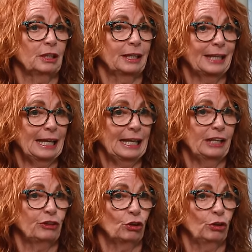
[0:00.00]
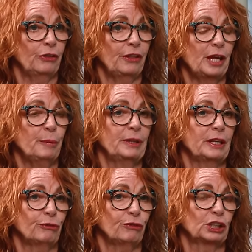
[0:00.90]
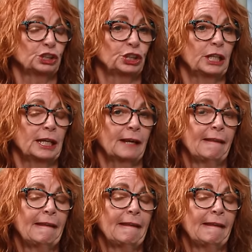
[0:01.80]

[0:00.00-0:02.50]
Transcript: had had on them and their functioning.